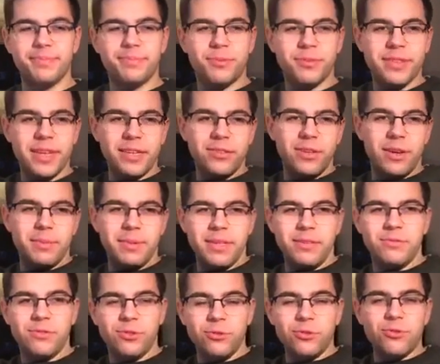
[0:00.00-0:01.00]
present you I
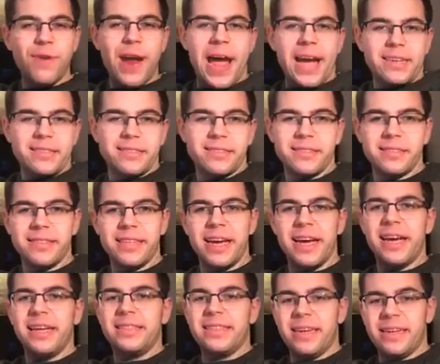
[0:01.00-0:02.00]
believe two tracks
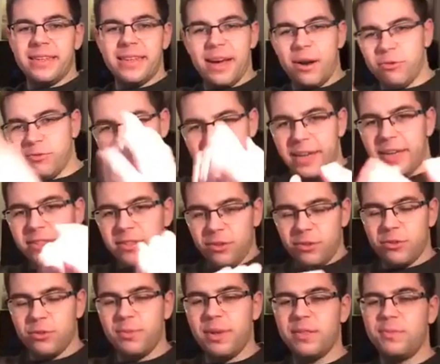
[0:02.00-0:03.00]
that I also added
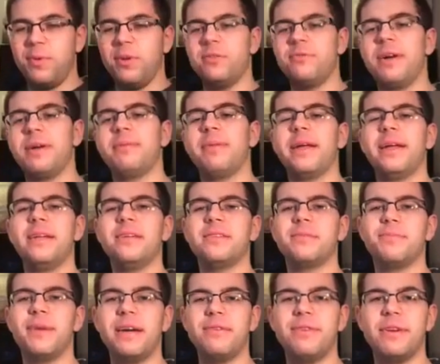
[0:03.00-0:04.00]
onto my Spotify
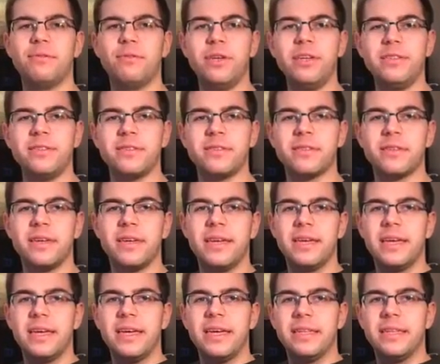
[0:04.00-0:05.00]
playlist my favorites
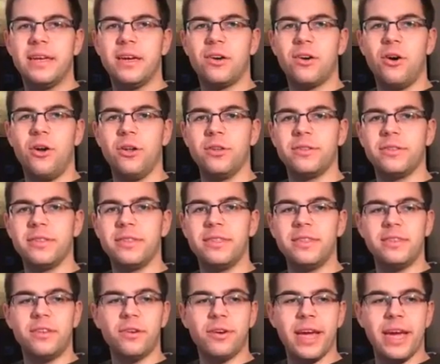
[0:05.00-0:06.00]
that are called
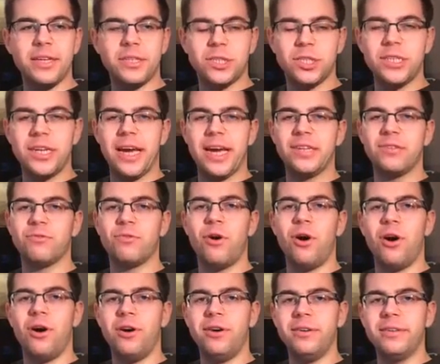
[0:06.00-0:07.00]
Dislocation and
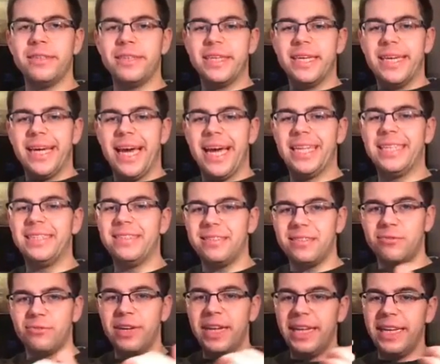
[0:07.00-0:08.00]
Raw. And
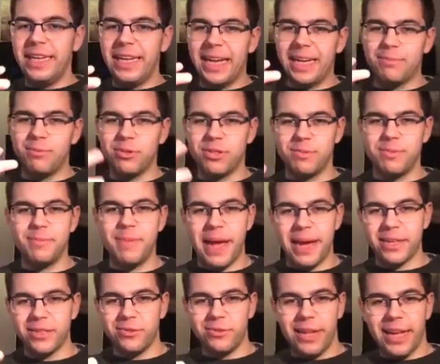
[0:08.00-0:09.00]
this really like puts me
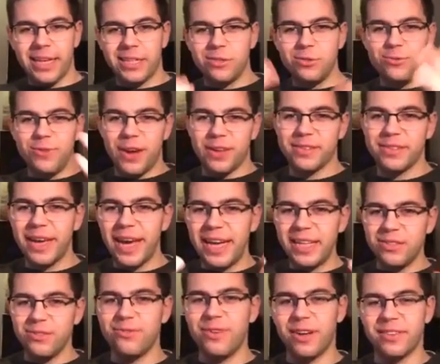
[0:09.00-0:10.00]
back into like
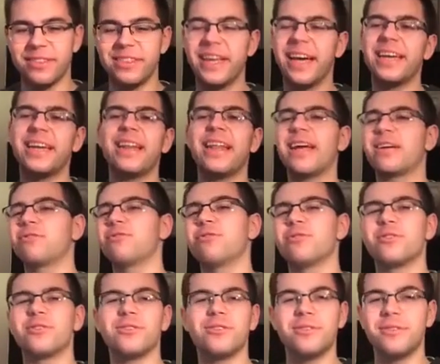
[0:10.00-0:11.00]
2008, 2009
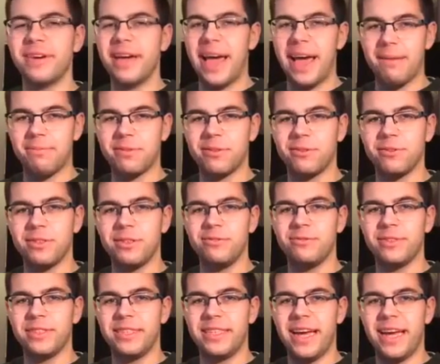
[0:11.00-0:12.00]
electro. So absolutely
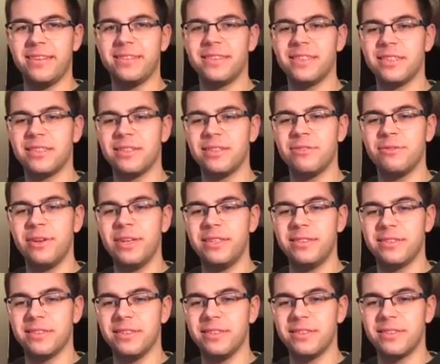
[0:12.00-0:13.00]
fantastic uh,
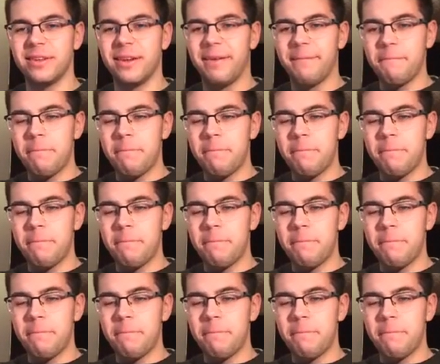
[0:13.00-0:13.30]
releases.